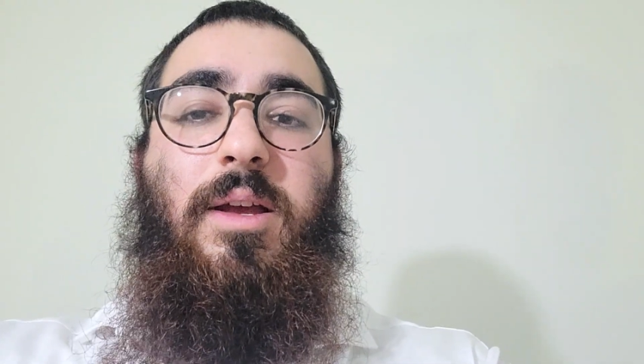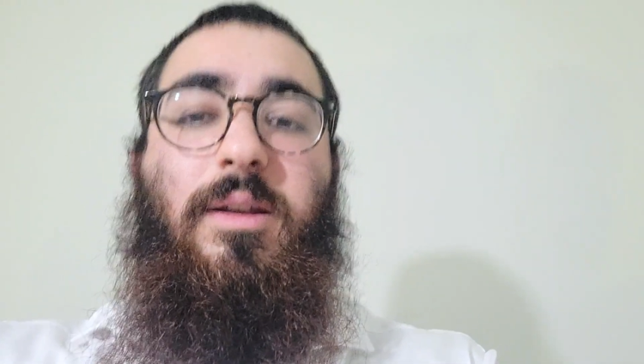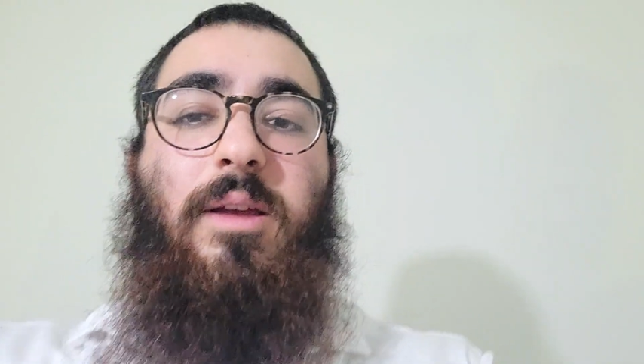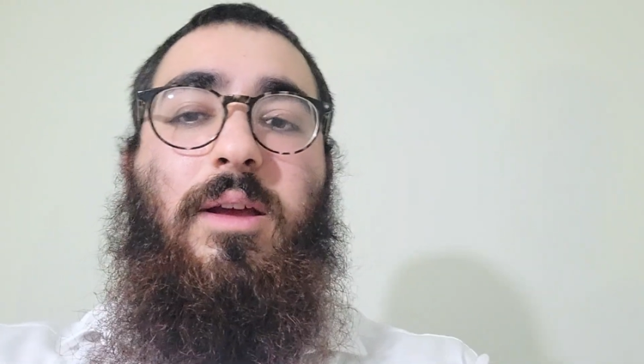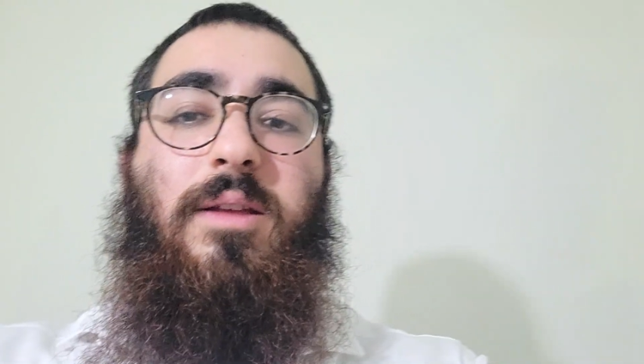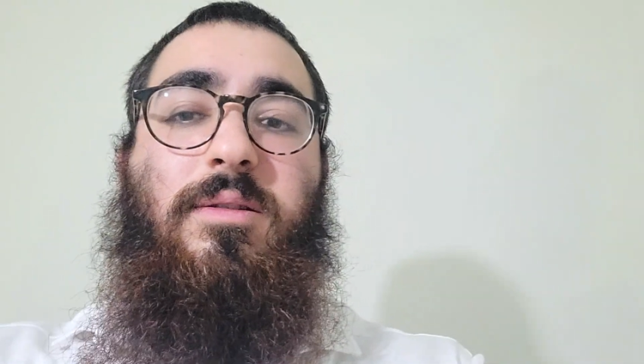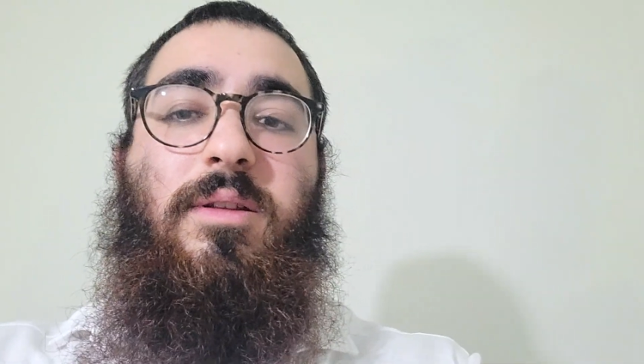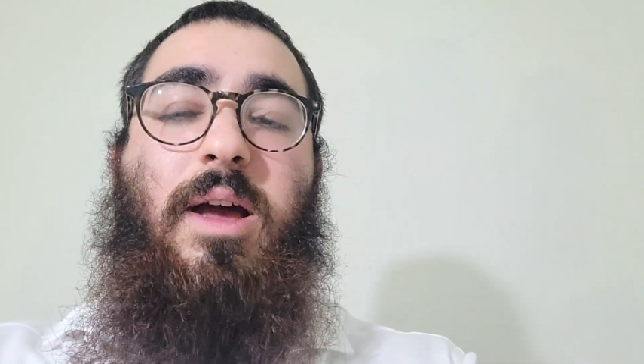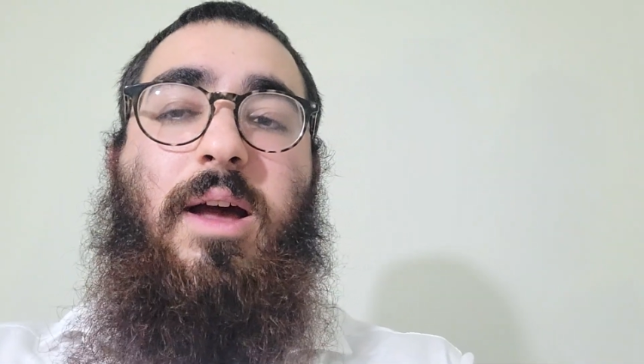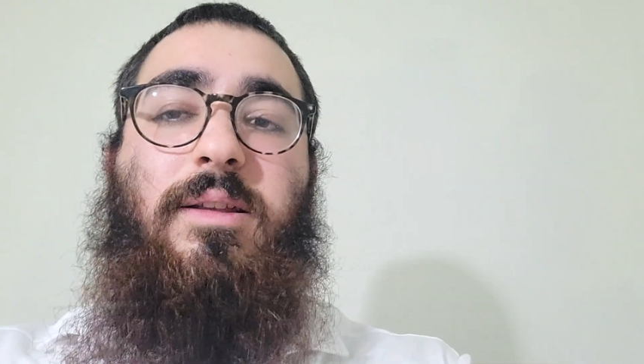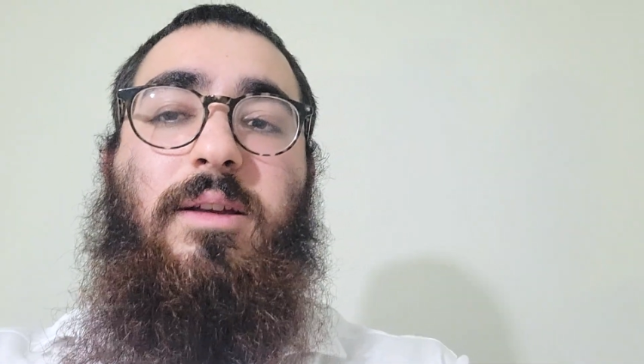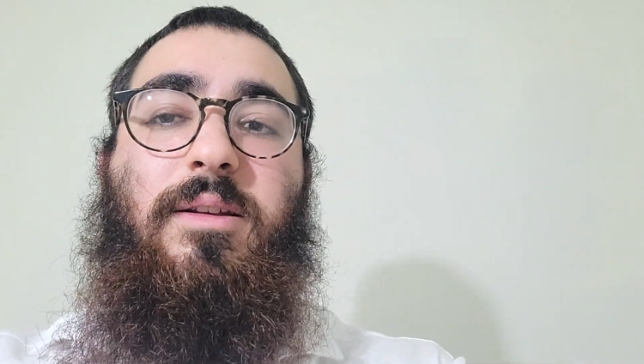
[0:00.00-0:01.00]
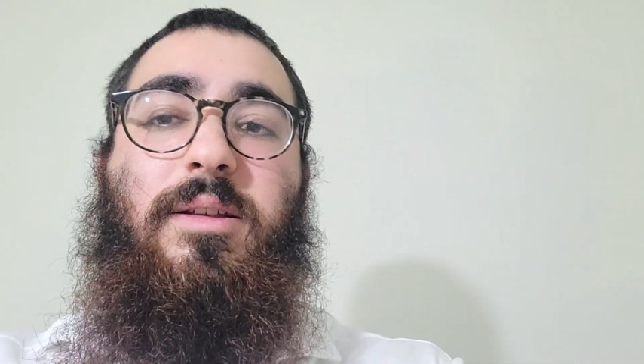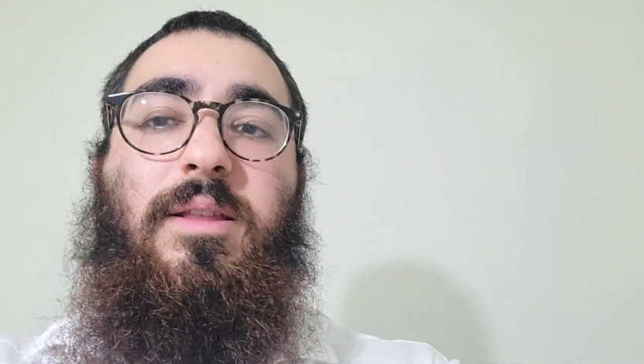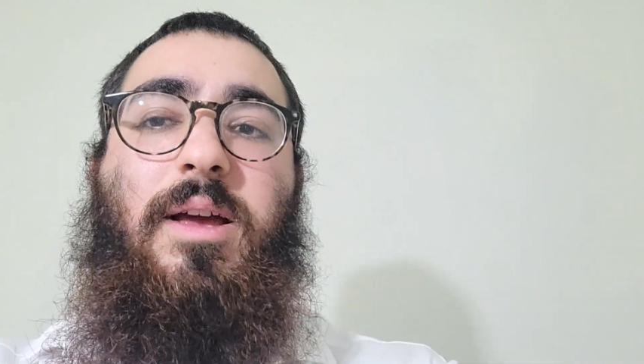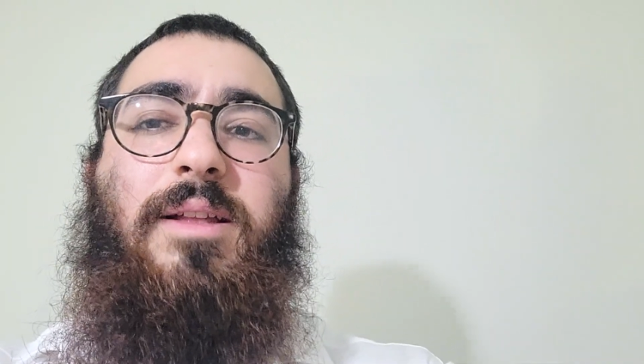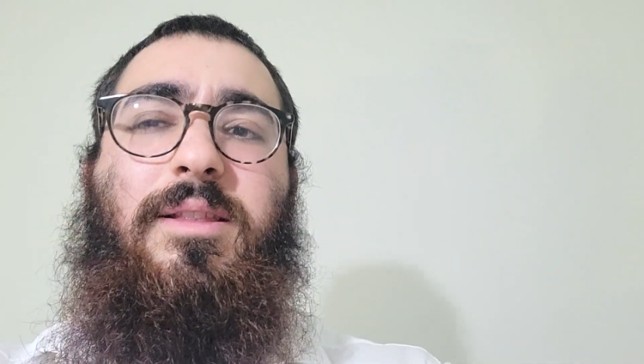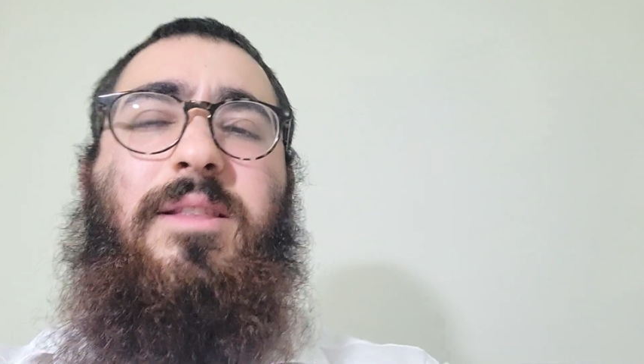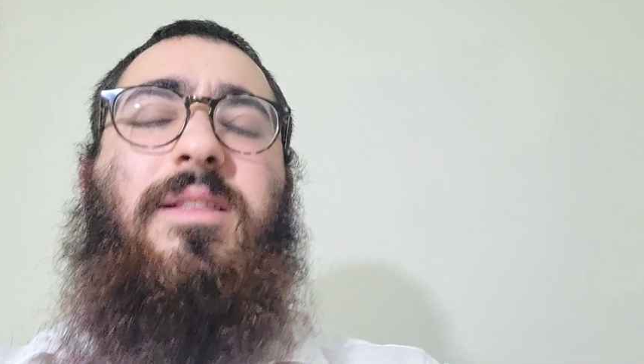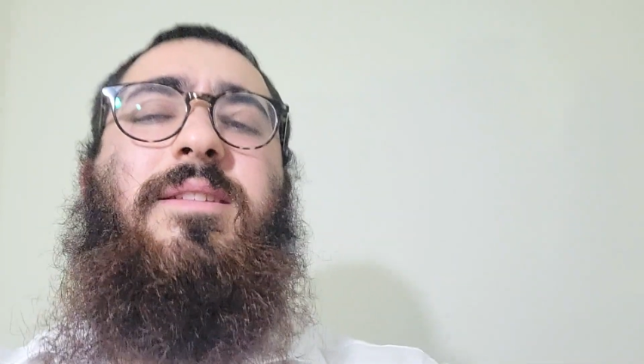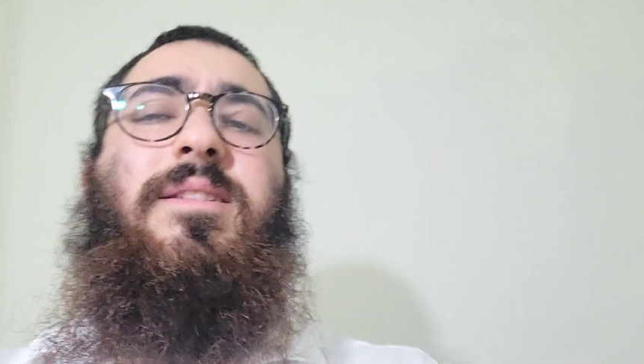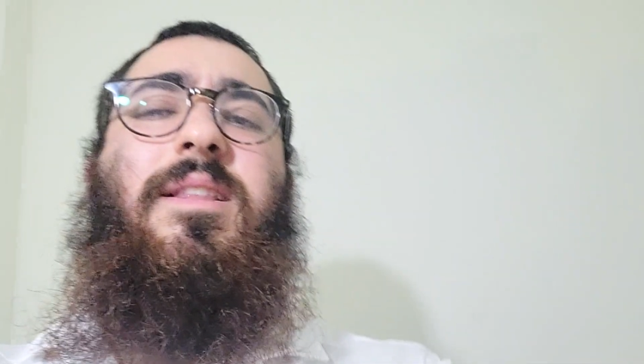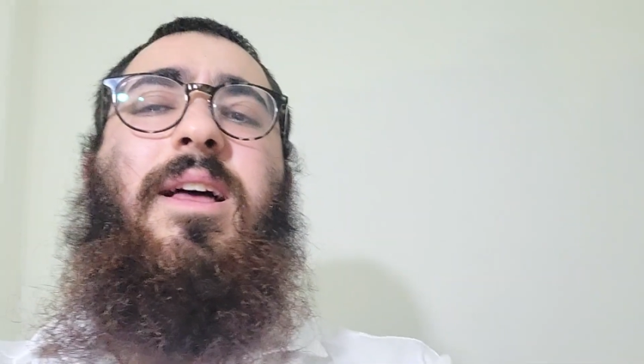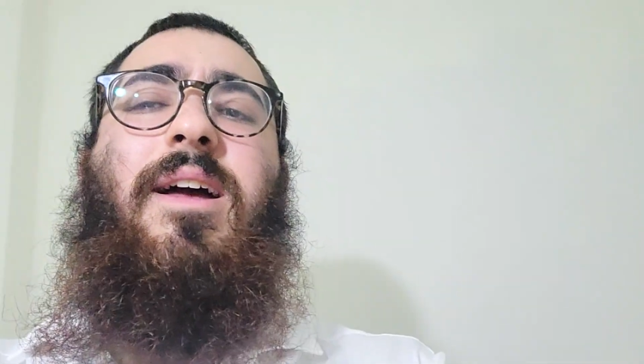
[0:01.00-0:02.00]
And, and adding to that, that
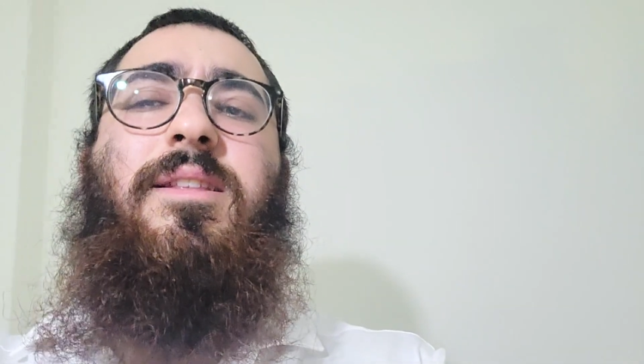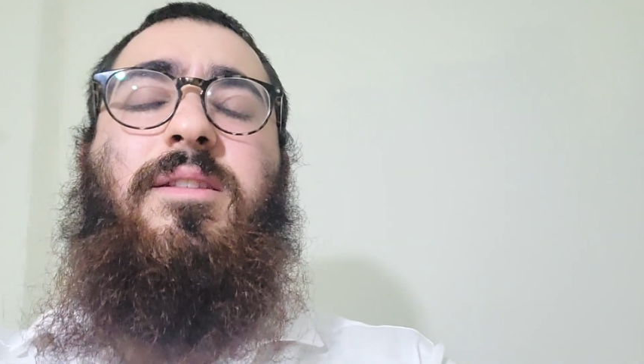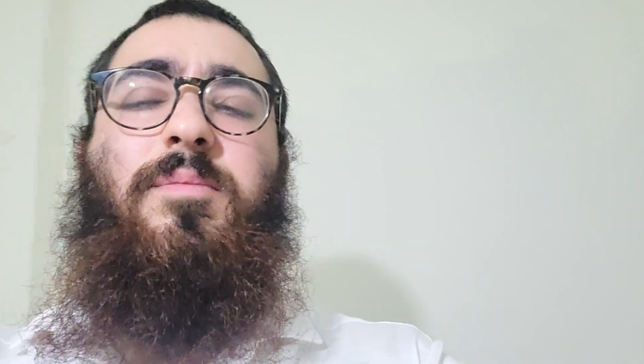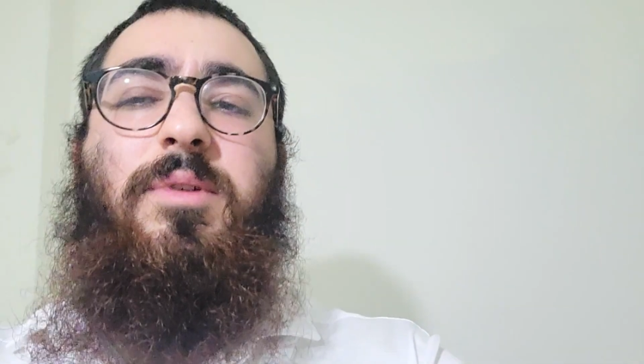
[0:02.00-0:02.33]
this land,